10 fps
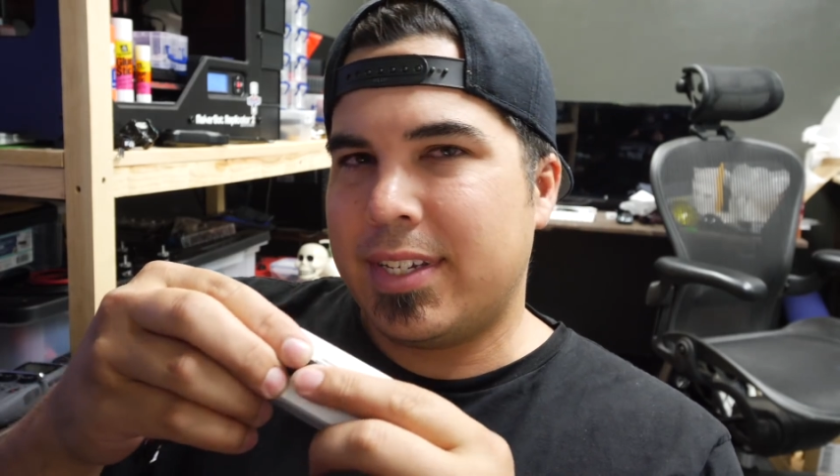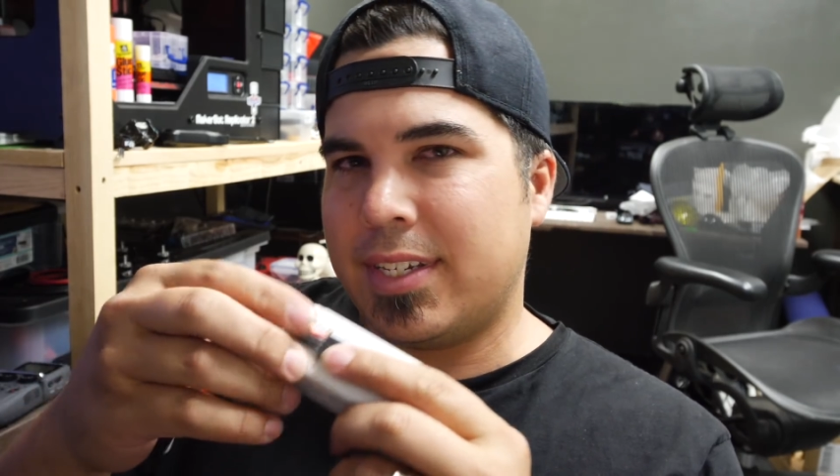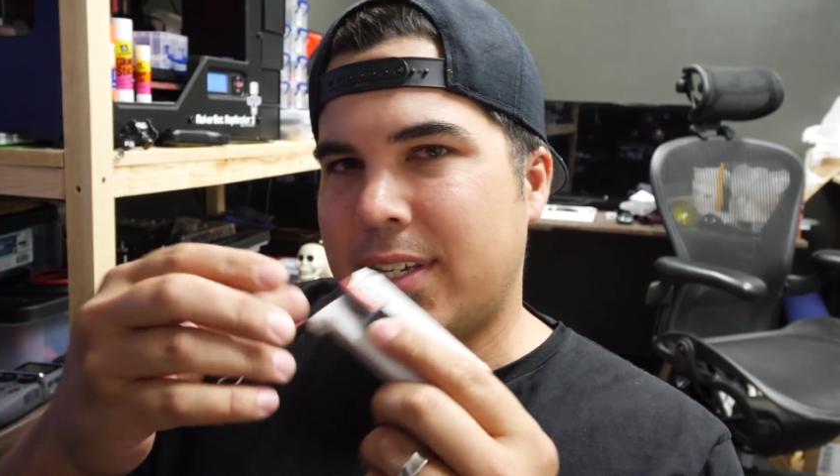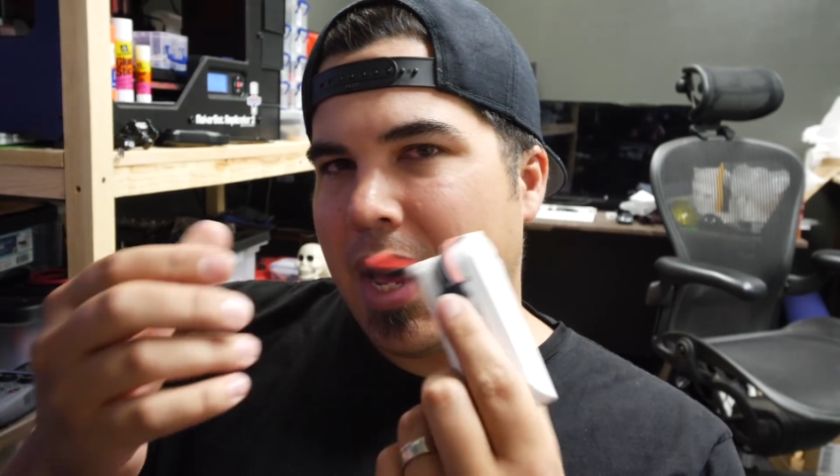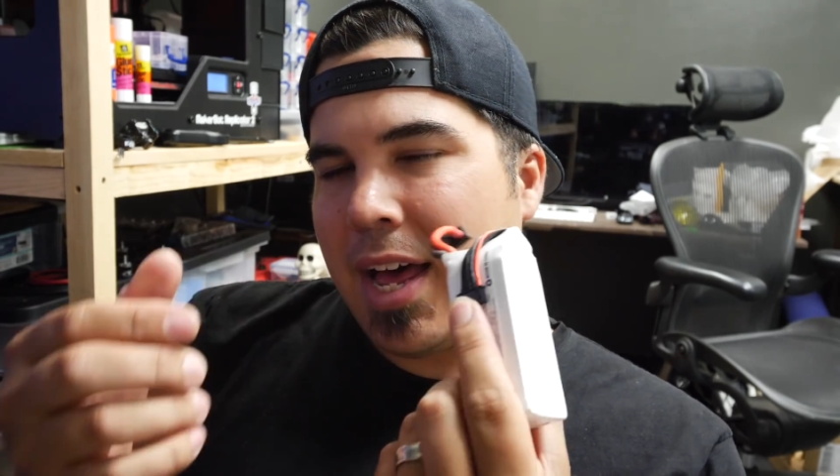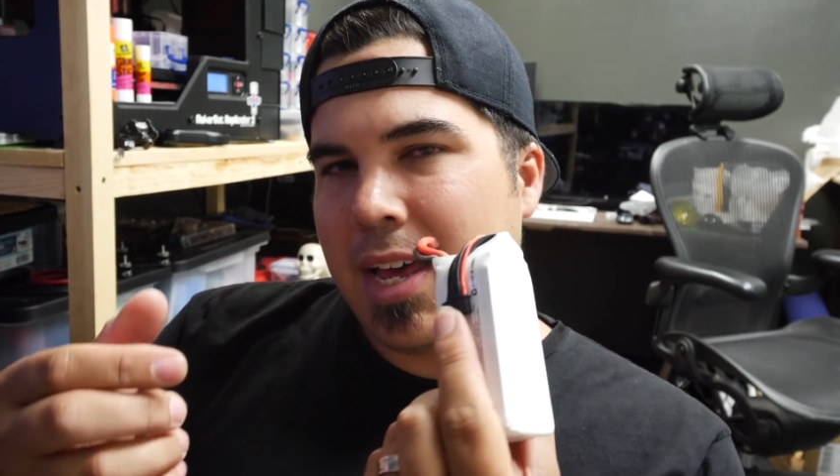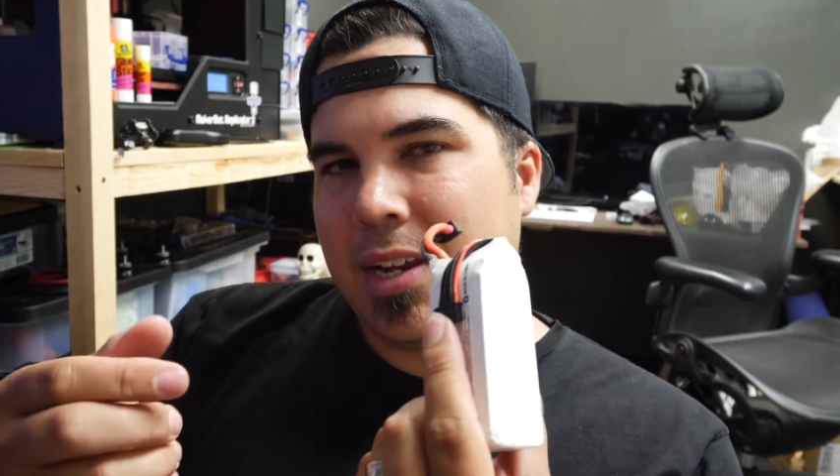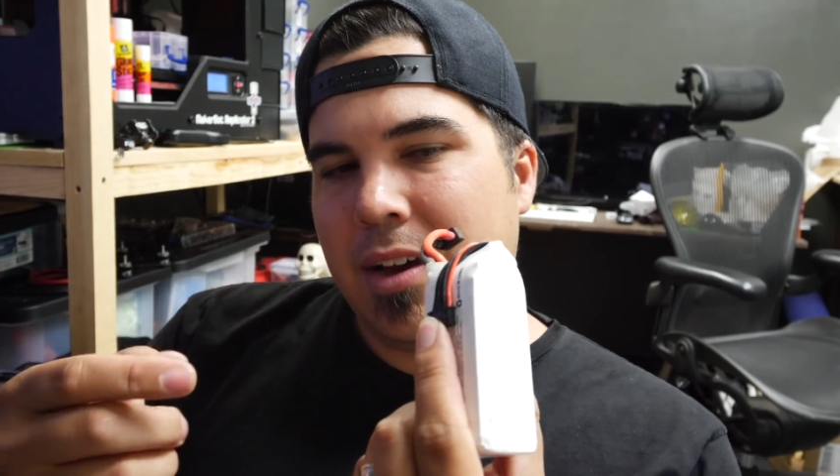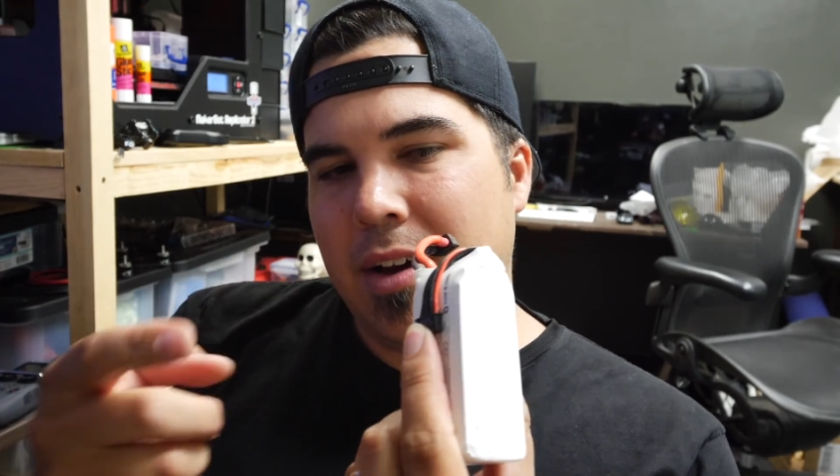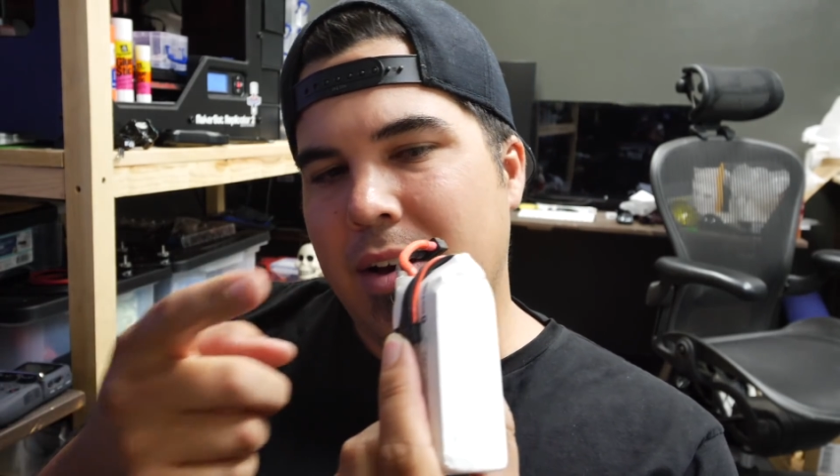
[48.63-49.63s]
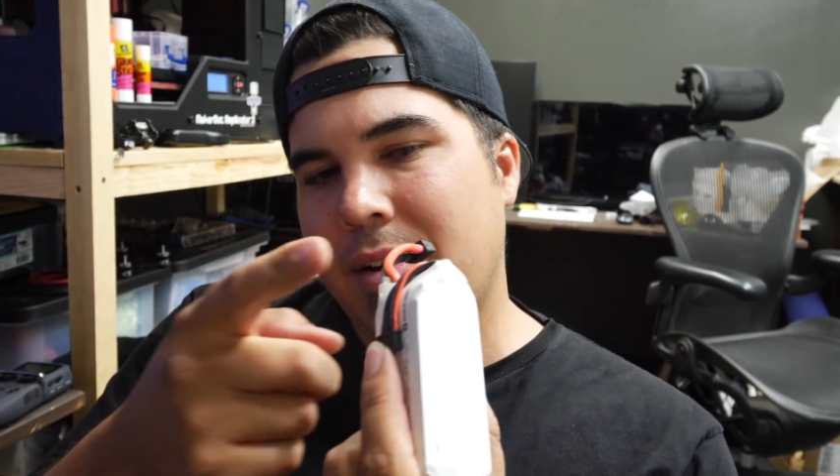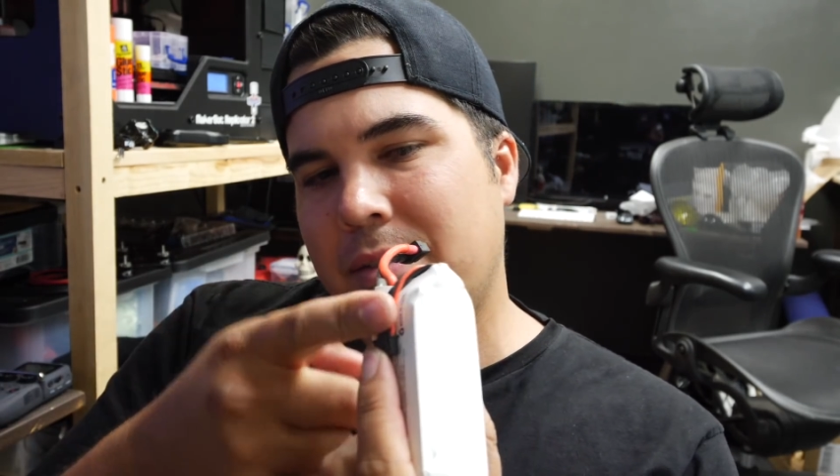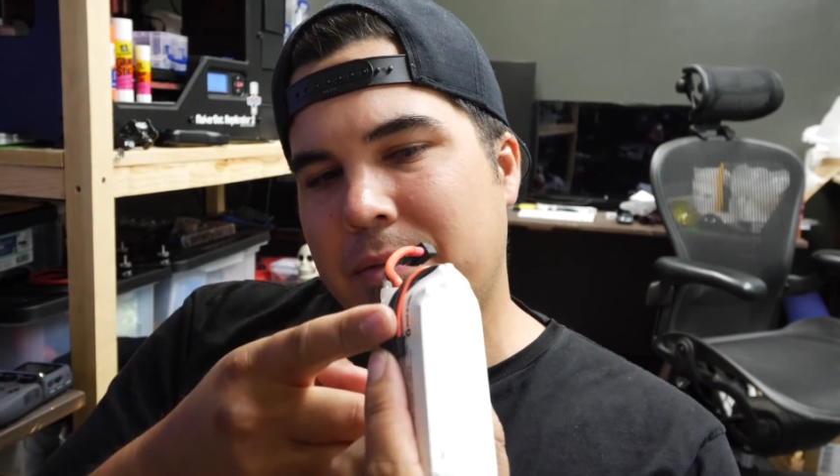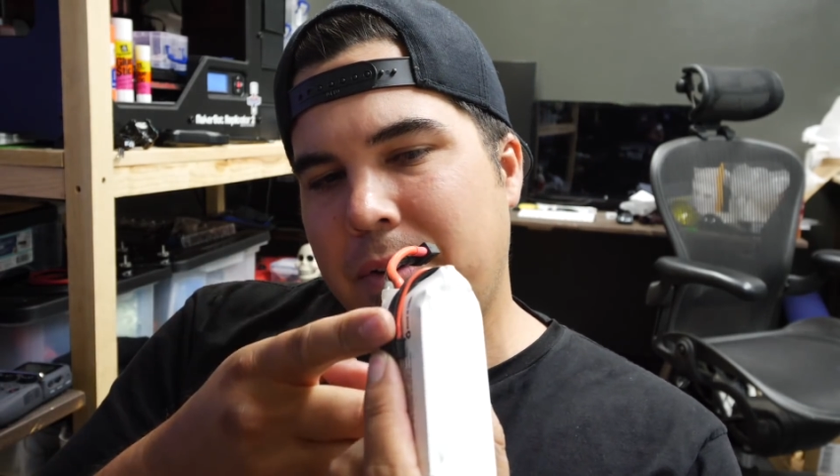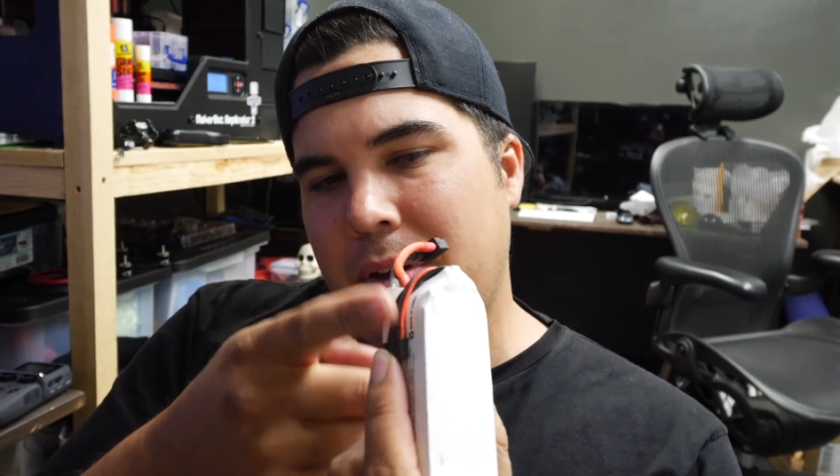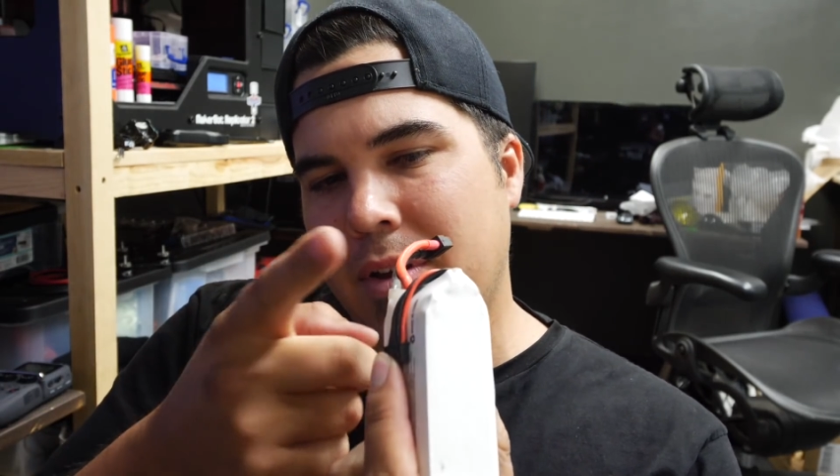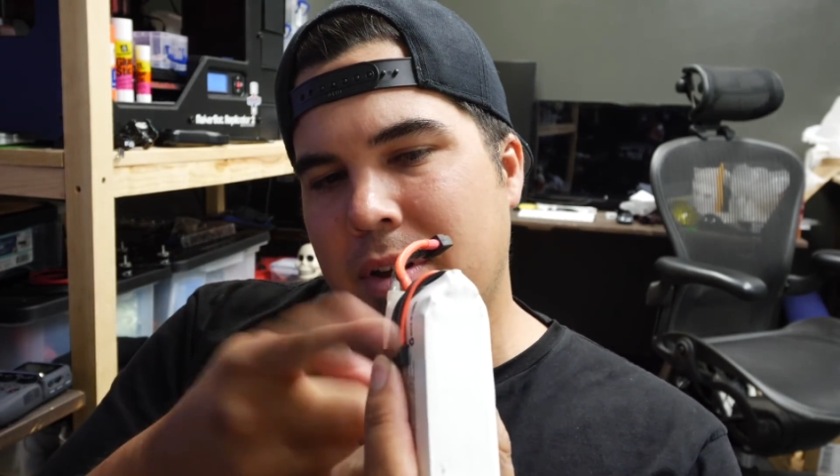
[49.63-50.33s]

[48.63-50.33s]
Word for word: side of